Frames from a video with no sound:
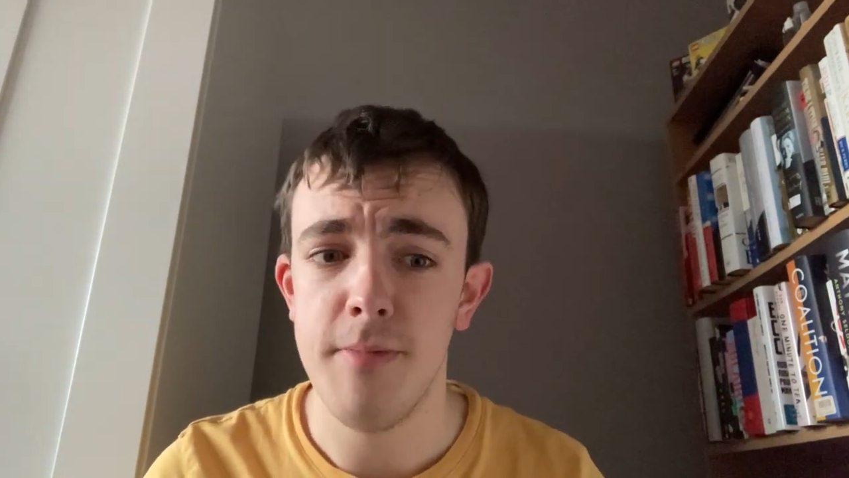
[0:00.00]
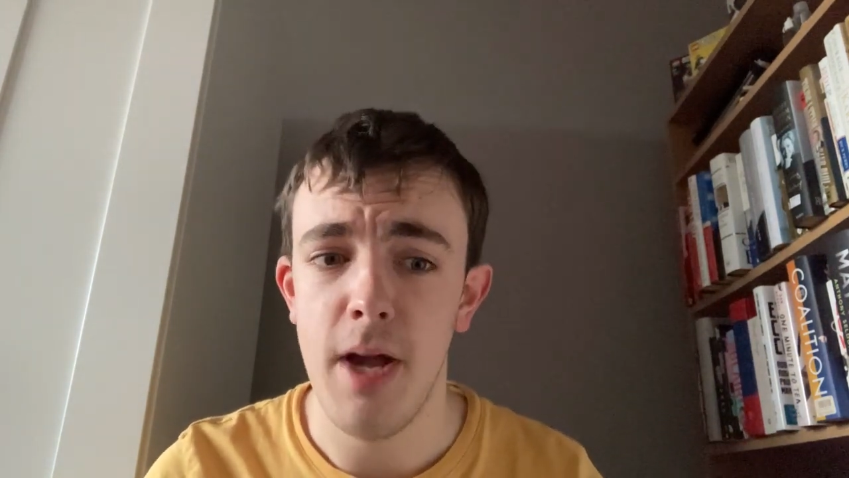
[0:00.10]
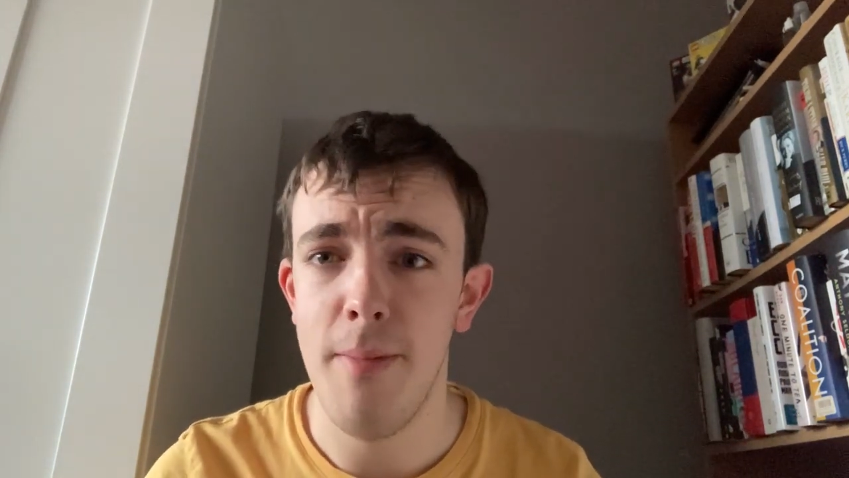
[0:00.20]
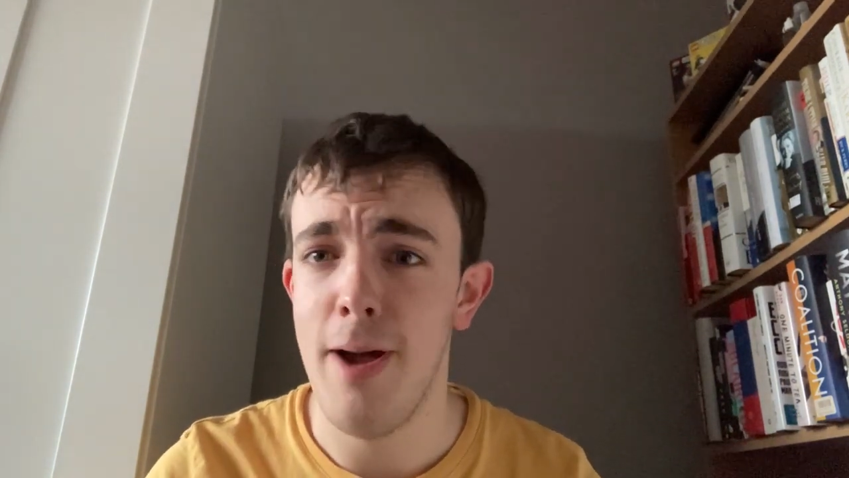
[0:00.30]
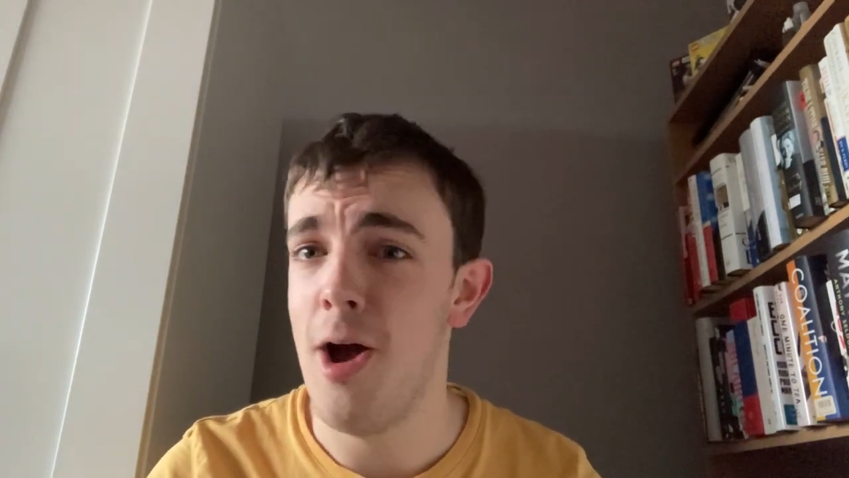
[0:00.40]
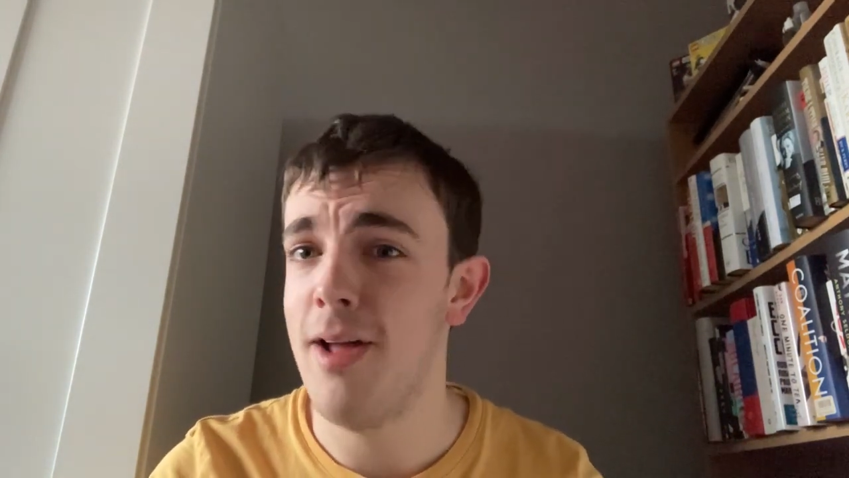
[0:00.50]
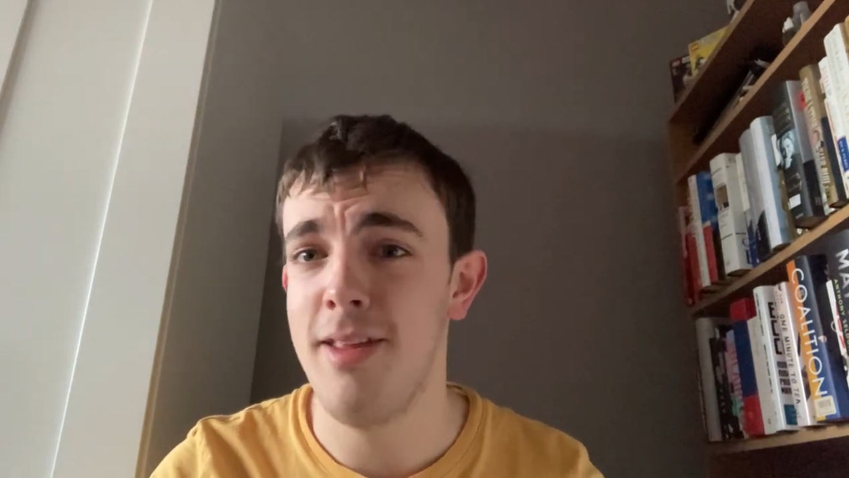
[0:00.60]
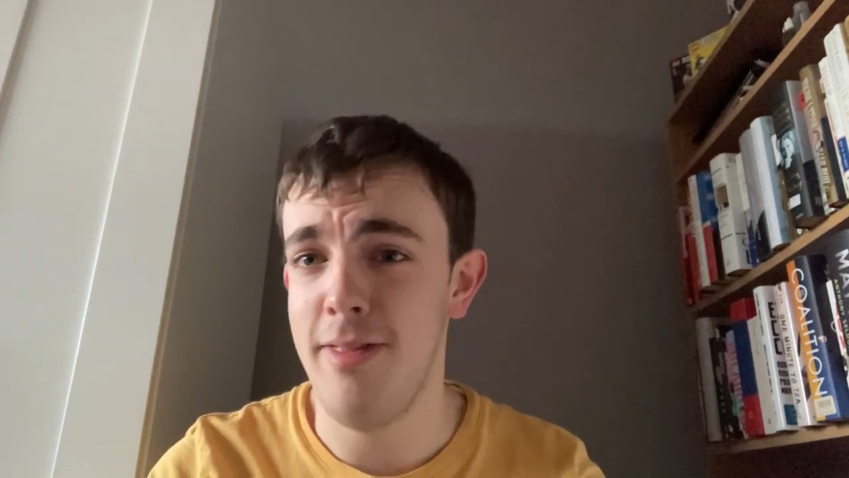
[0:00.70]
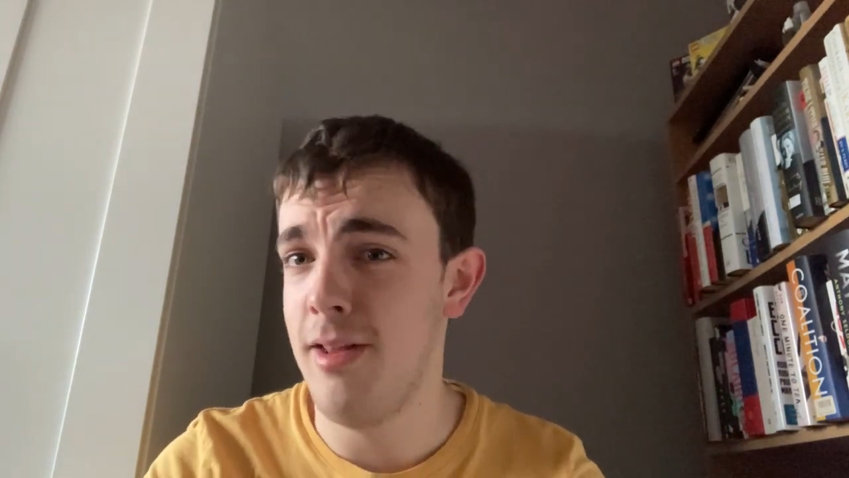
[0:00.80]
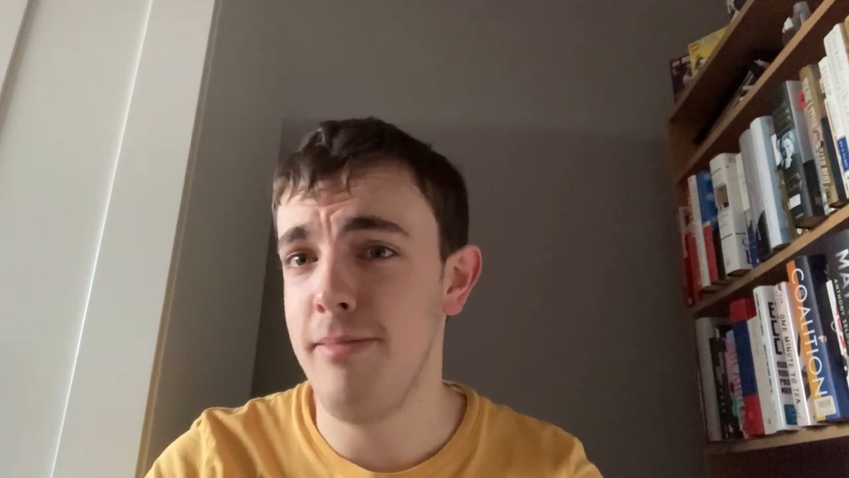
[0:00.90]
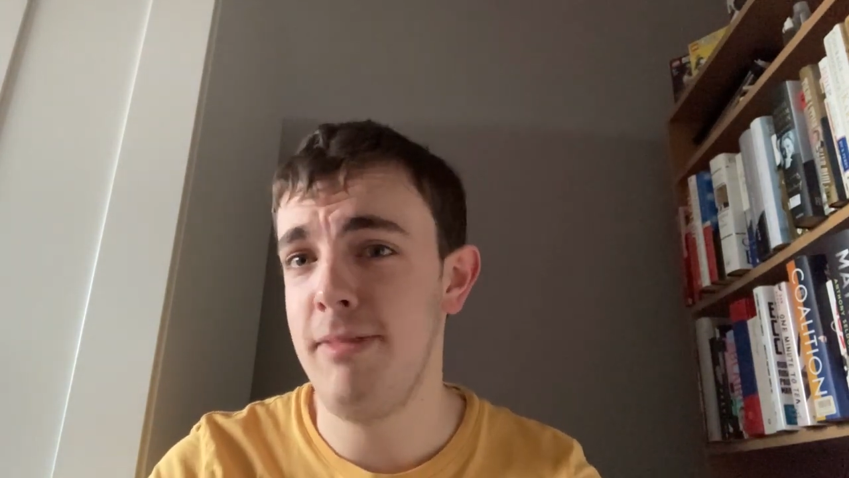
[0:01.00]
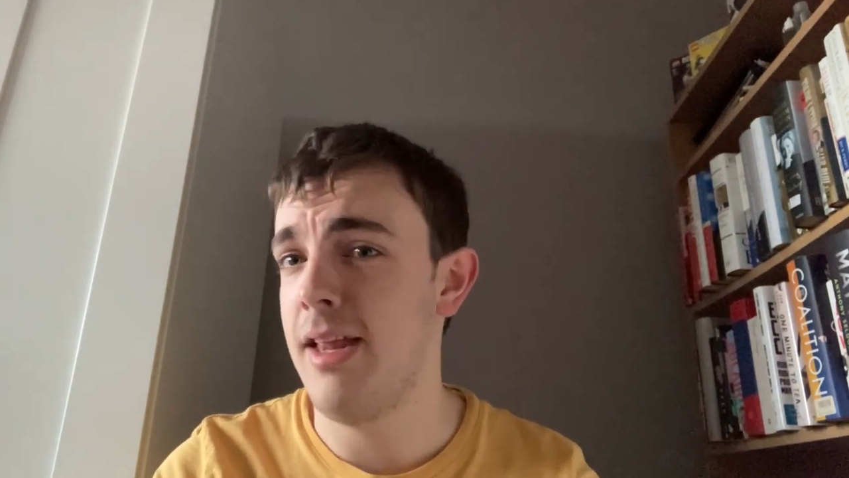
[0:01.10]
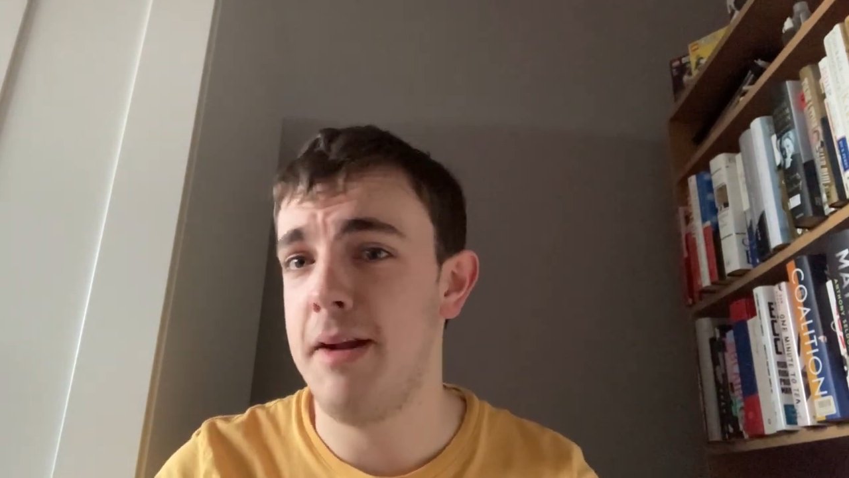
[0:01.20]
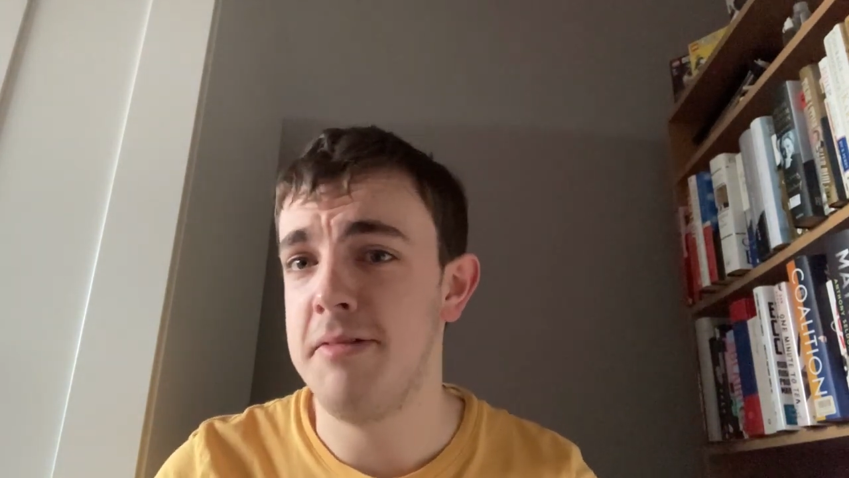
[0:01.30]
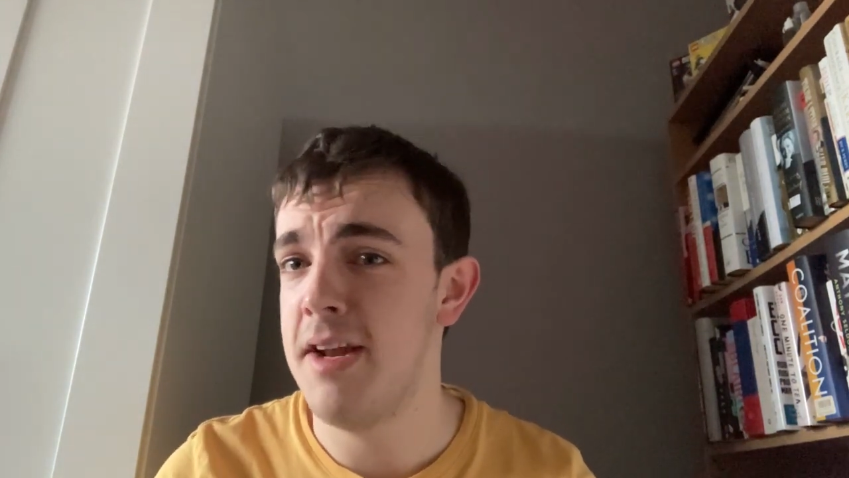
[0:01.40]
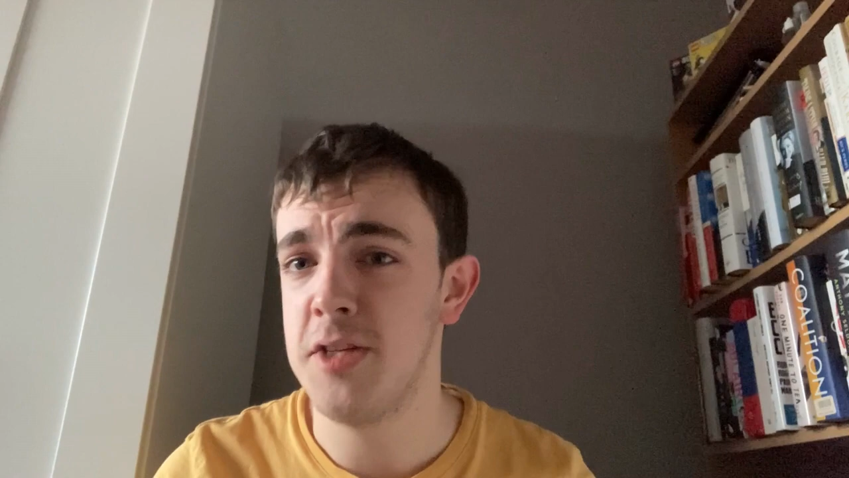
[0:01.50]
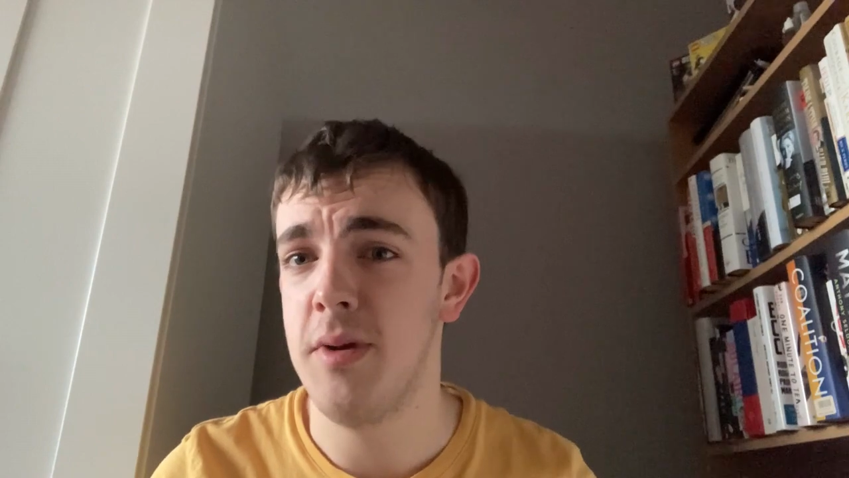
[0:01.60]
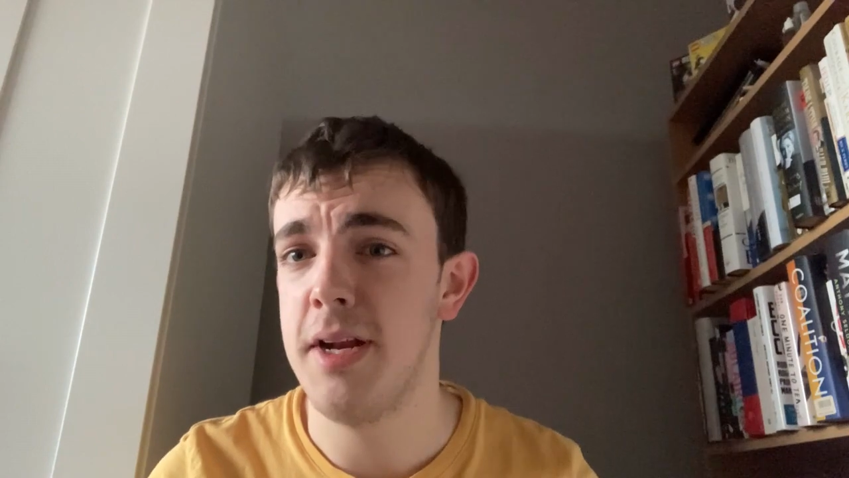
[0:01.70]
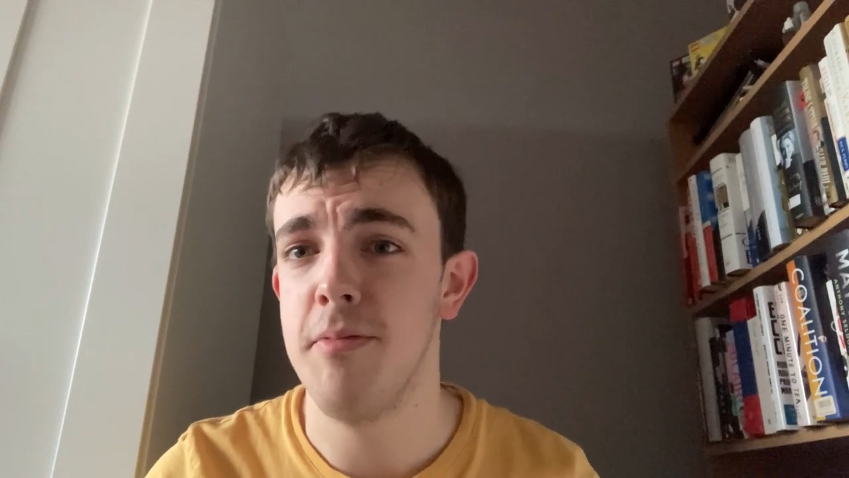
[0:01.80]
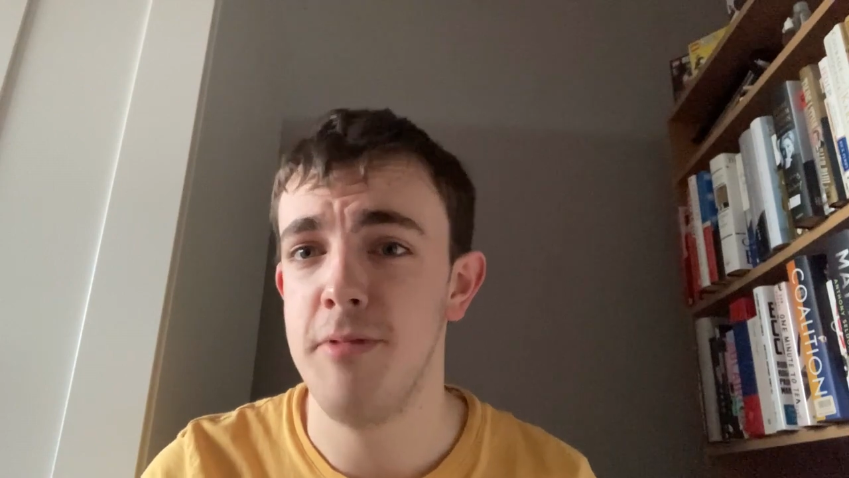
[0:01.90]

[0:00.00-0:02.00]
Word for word: I'm, uh, they'll, they'll announce it next week now.